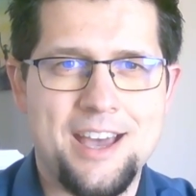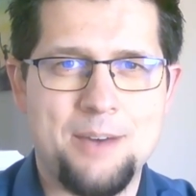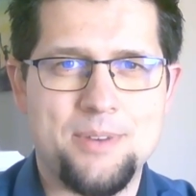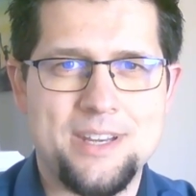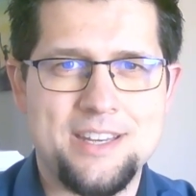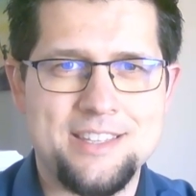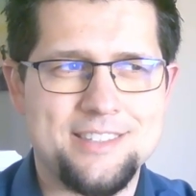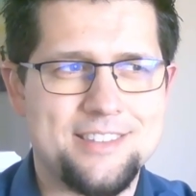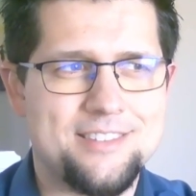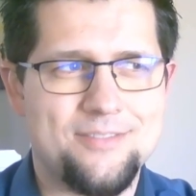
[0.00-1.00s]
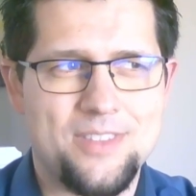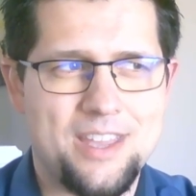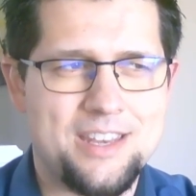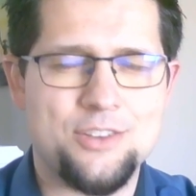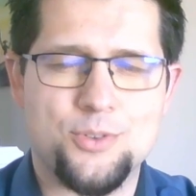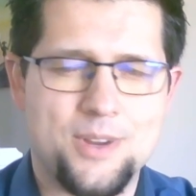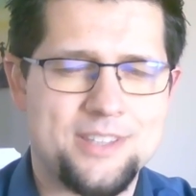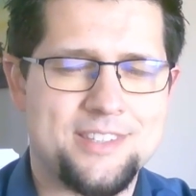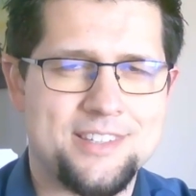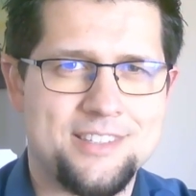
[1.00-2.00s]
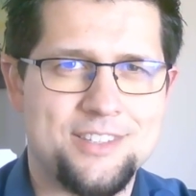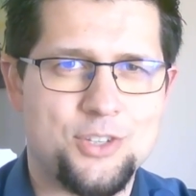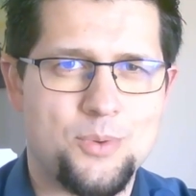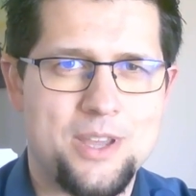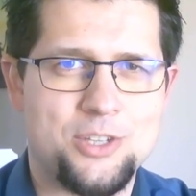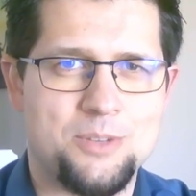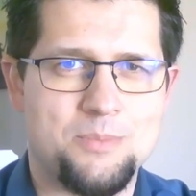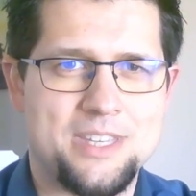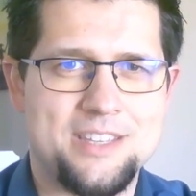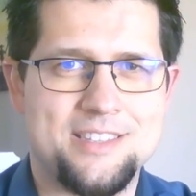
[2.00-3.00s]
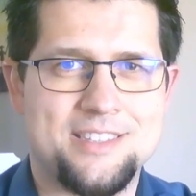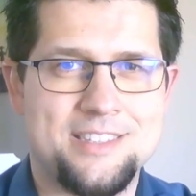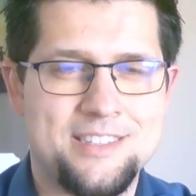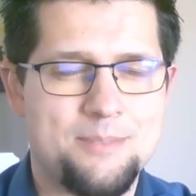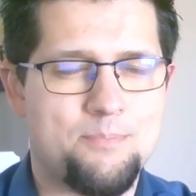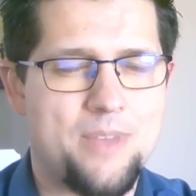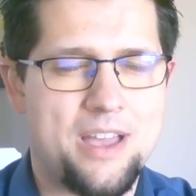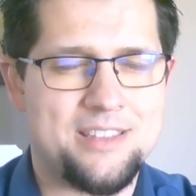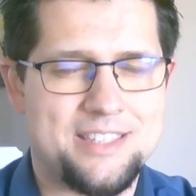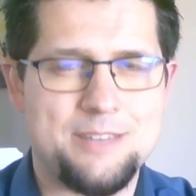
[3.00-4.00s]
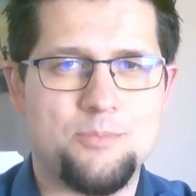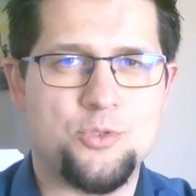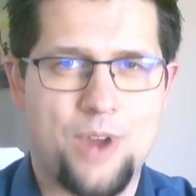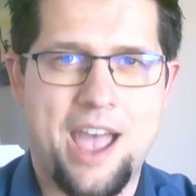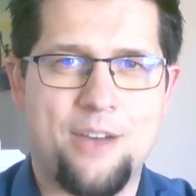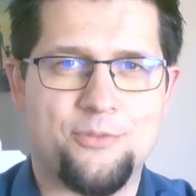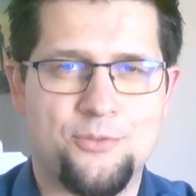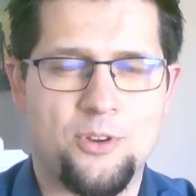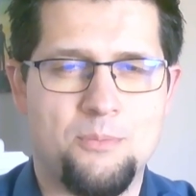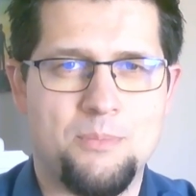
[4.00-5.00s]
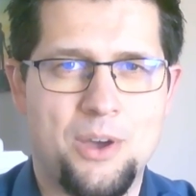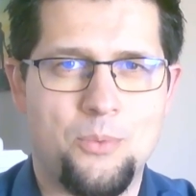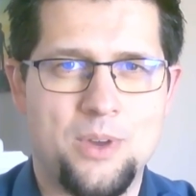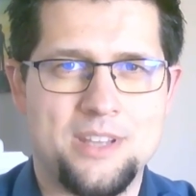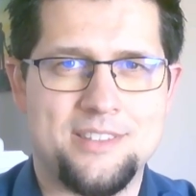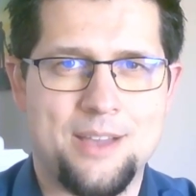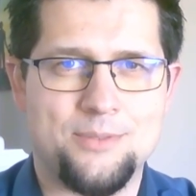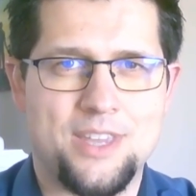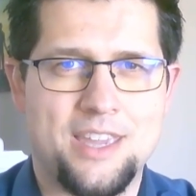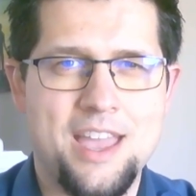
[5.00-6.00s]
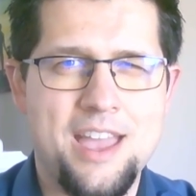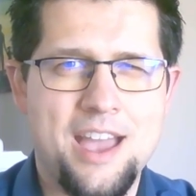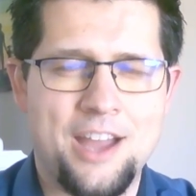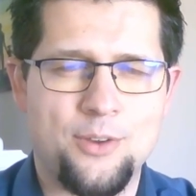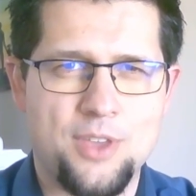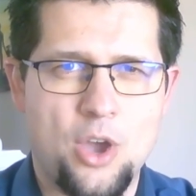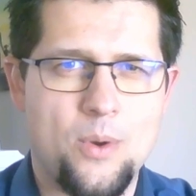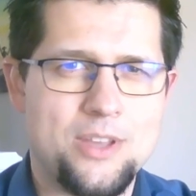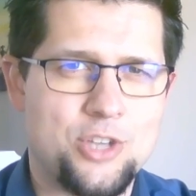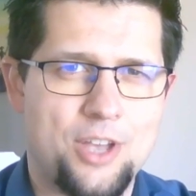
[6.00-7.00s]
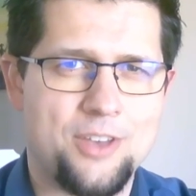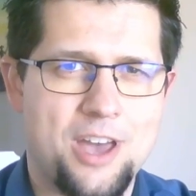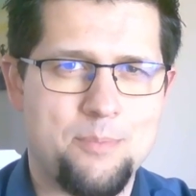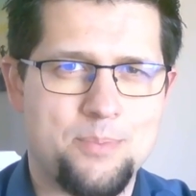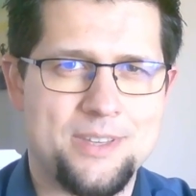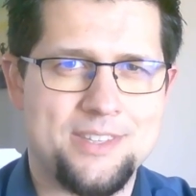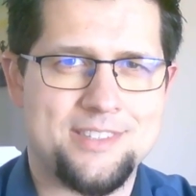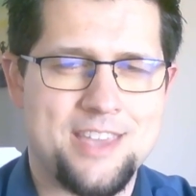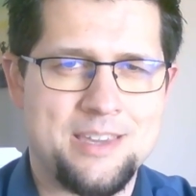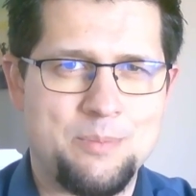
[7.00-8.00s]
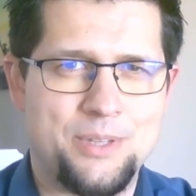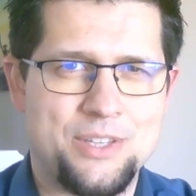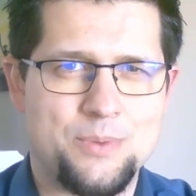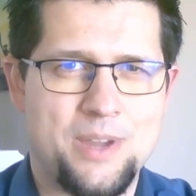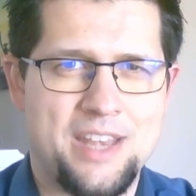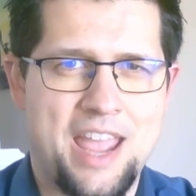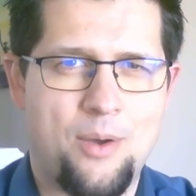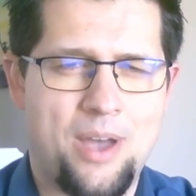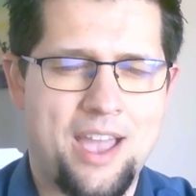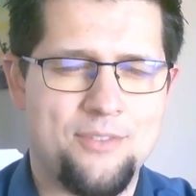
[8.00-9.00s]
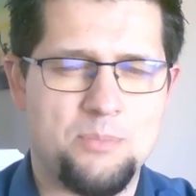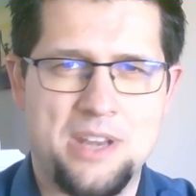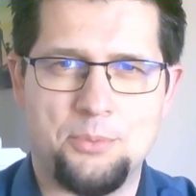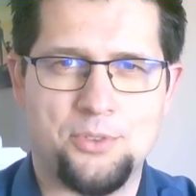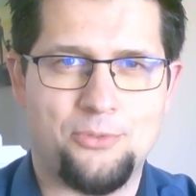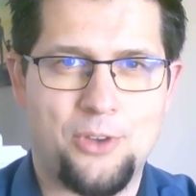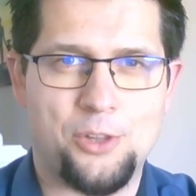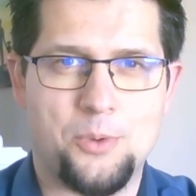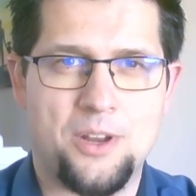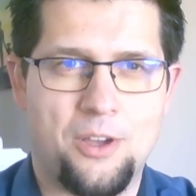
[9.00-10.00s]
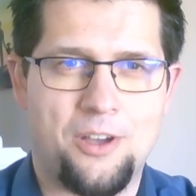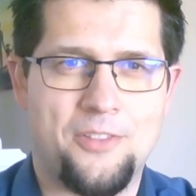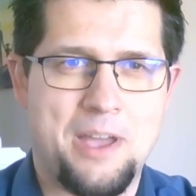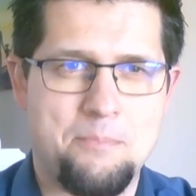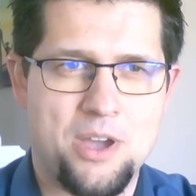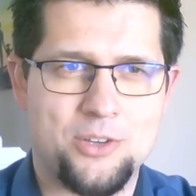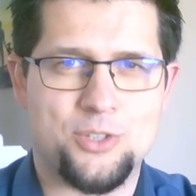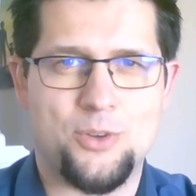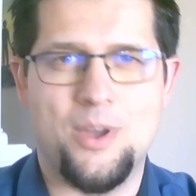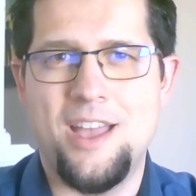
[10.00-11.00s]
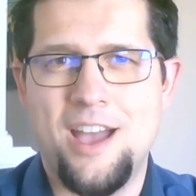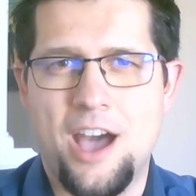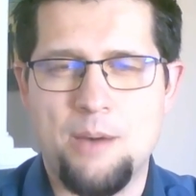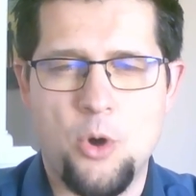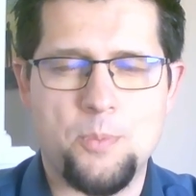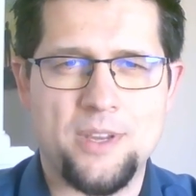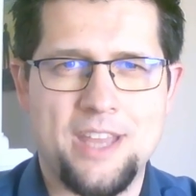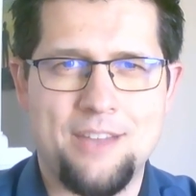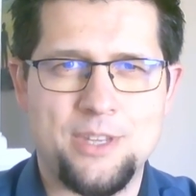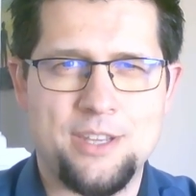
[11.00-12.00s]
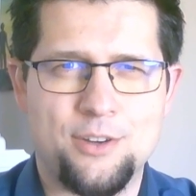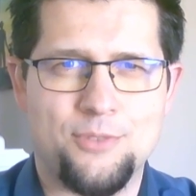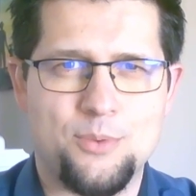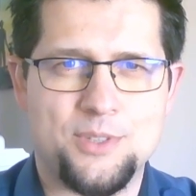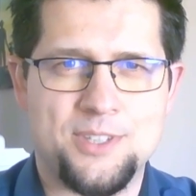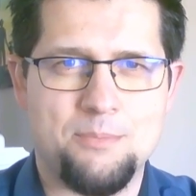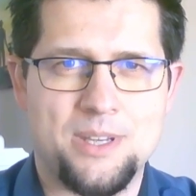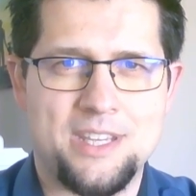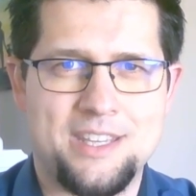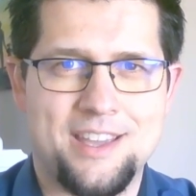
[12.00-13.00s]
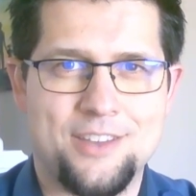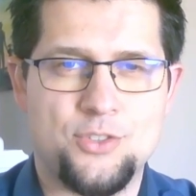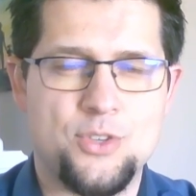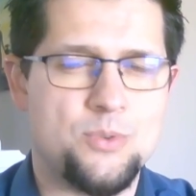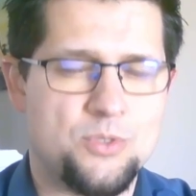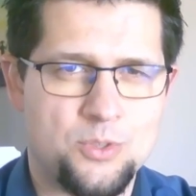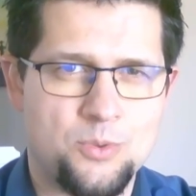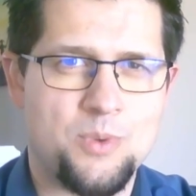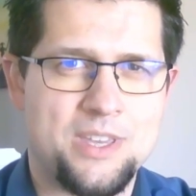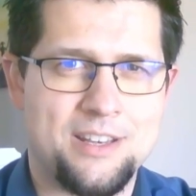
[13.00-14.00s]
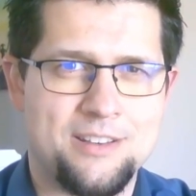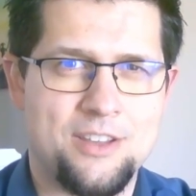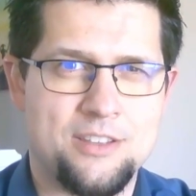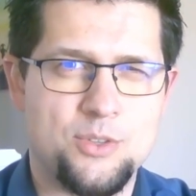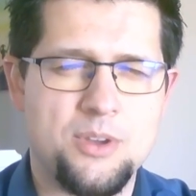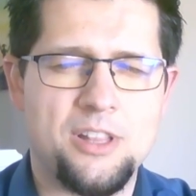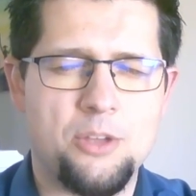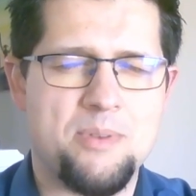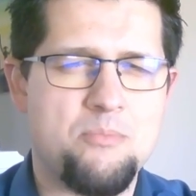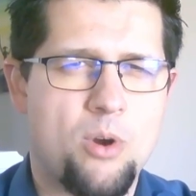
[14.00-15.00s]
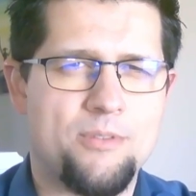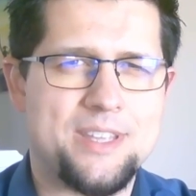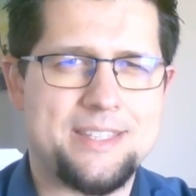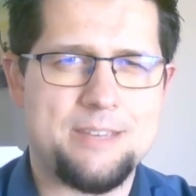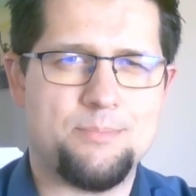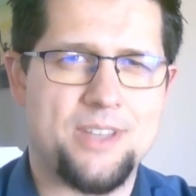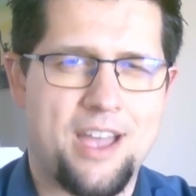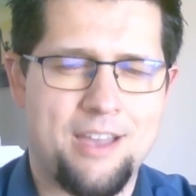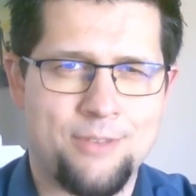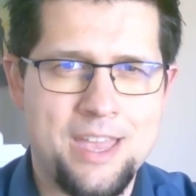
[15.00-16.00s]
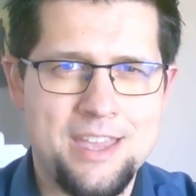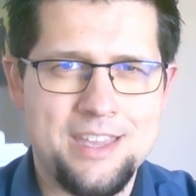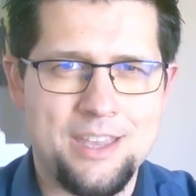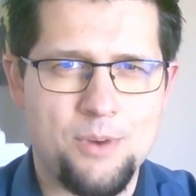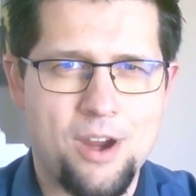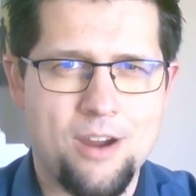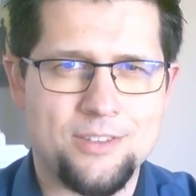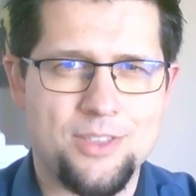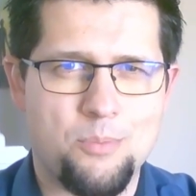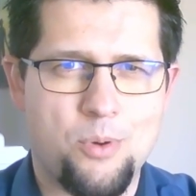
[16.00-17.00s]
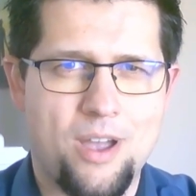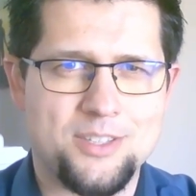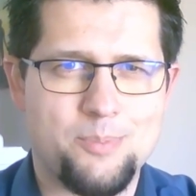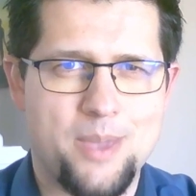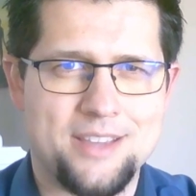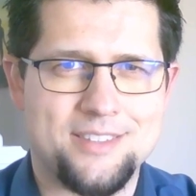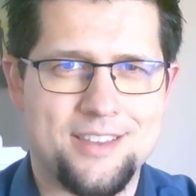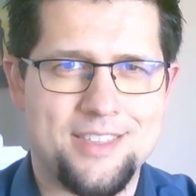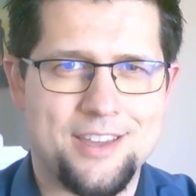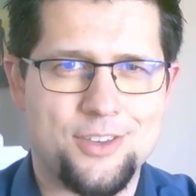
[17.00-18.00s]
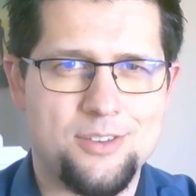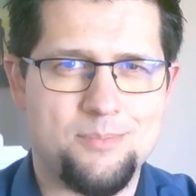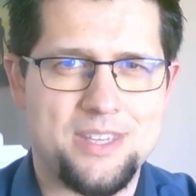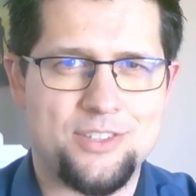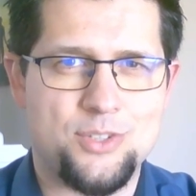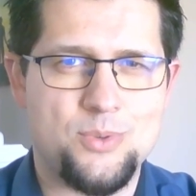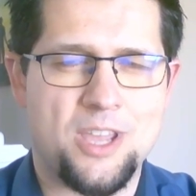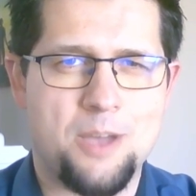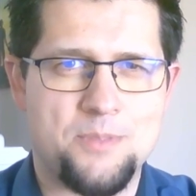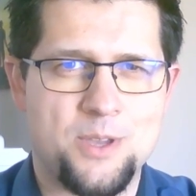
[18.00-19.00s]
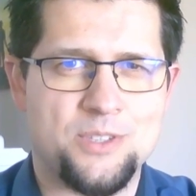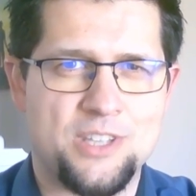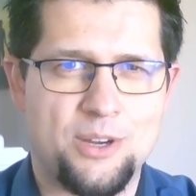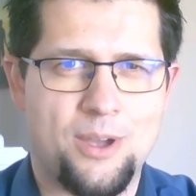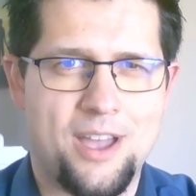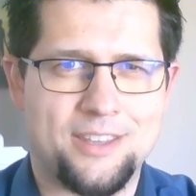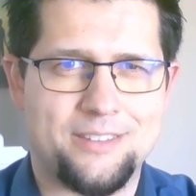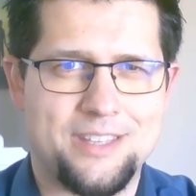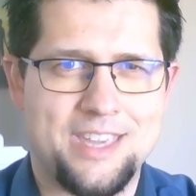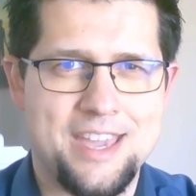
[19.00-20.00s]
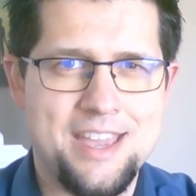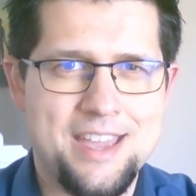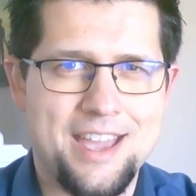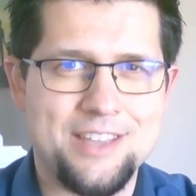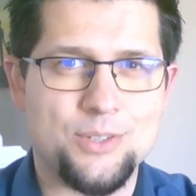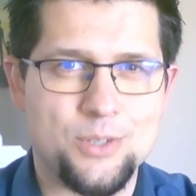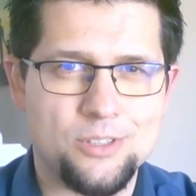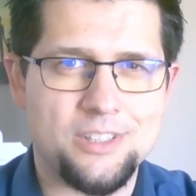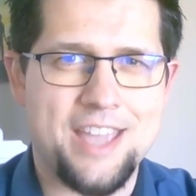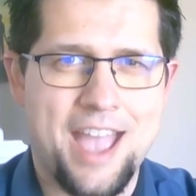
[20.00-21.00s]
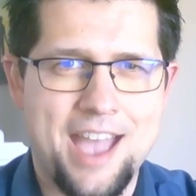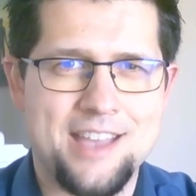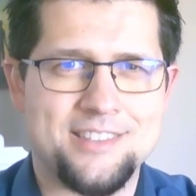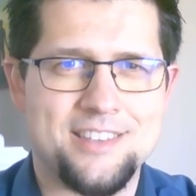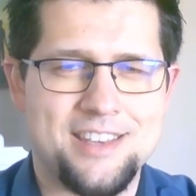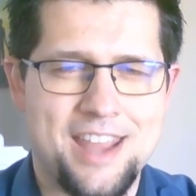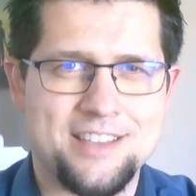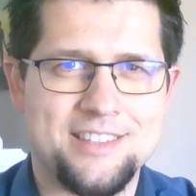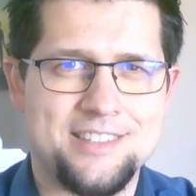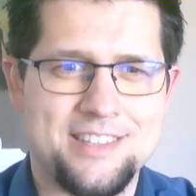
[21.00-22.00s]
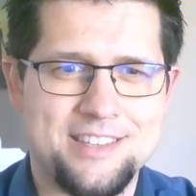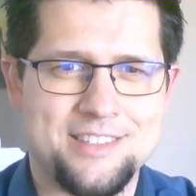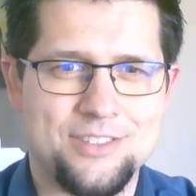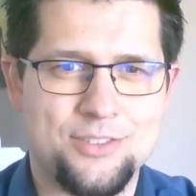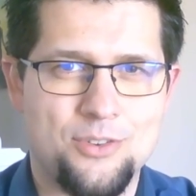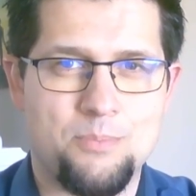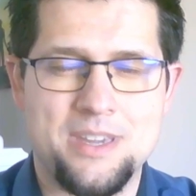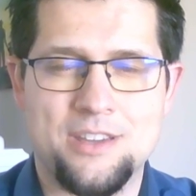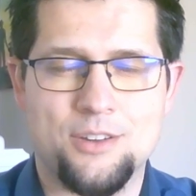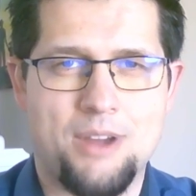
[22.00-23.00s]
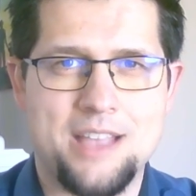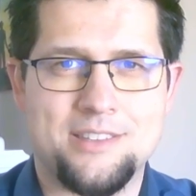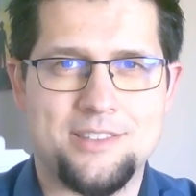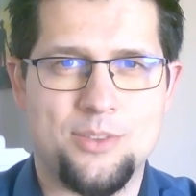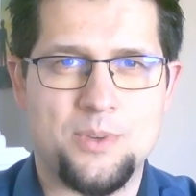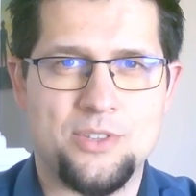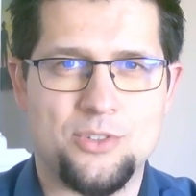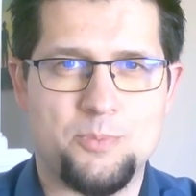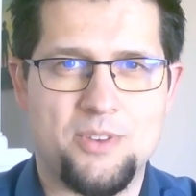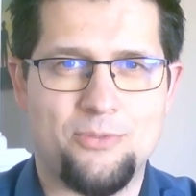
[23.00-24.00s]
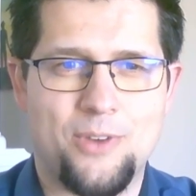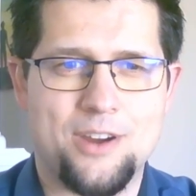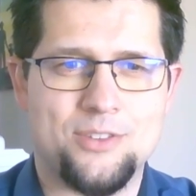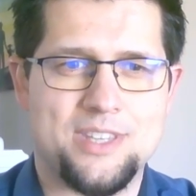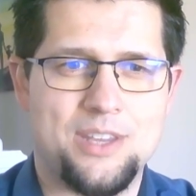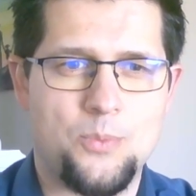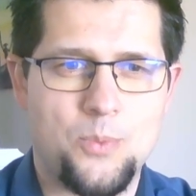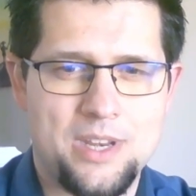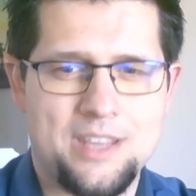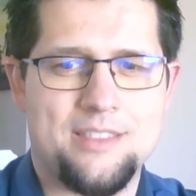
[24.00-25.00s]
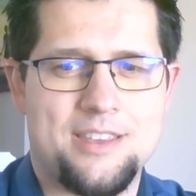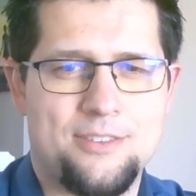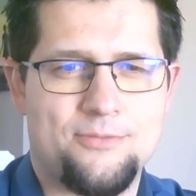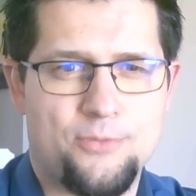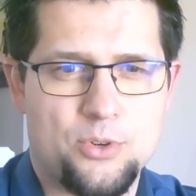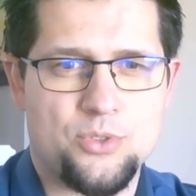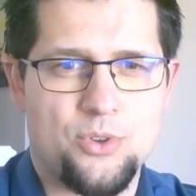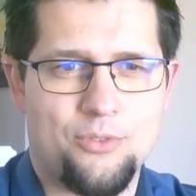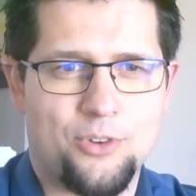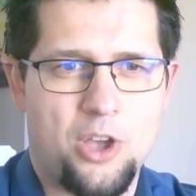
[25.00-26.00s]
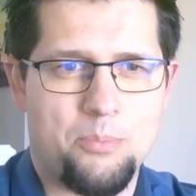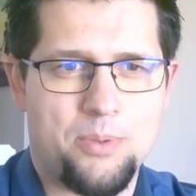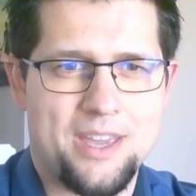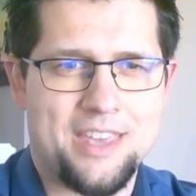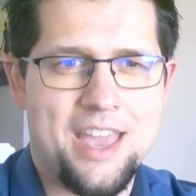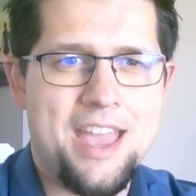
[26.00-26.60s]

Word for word: Uh, but it is an interesting situation because this is a, a deep draft from uh, what it sounds like. I know the OHL Cup is taking place right now. I haven't been able to follow it all that much. So I'm hoping to have an interview with somebody uh, soon so we can uh, do a little bit more of a deep dive in regards to the prospects uh, that could be suiting up in the Ontario Hockey League as early as next season. So, big congrats to the Windsor Spitfires in winning the first overall pick.